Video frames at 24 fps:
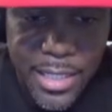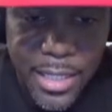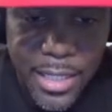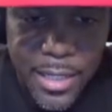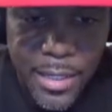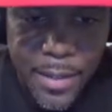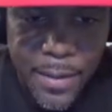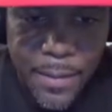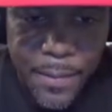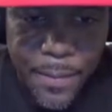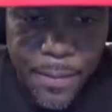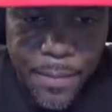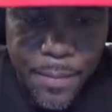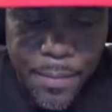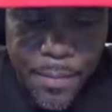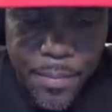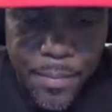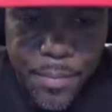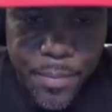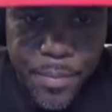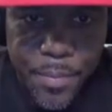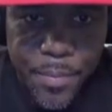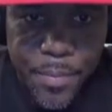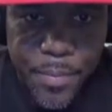
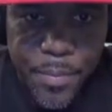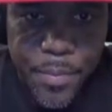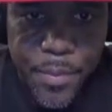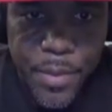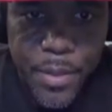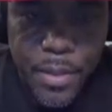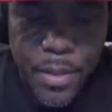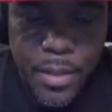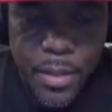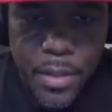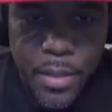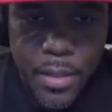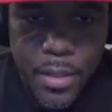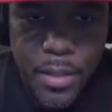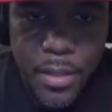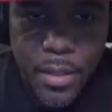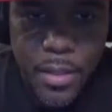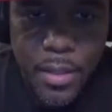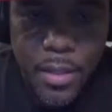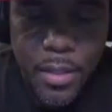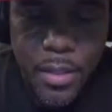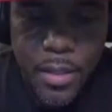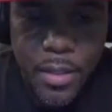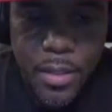
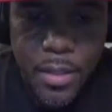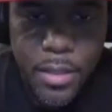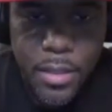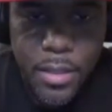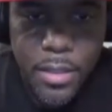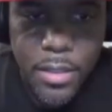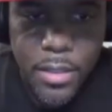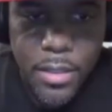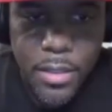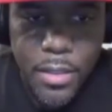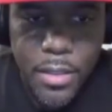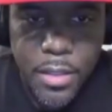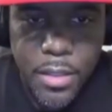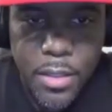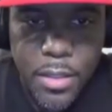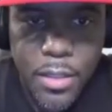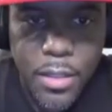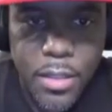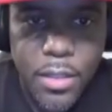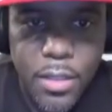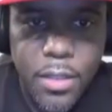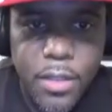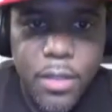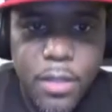
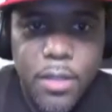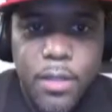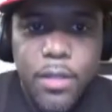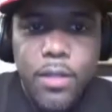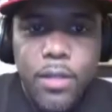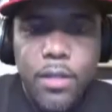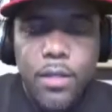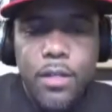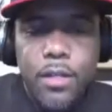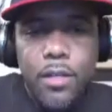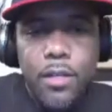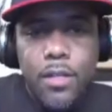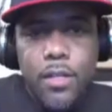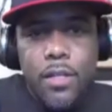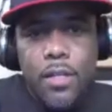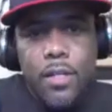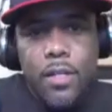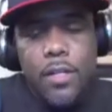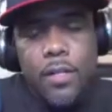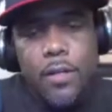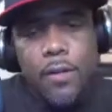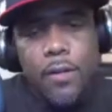[no speech]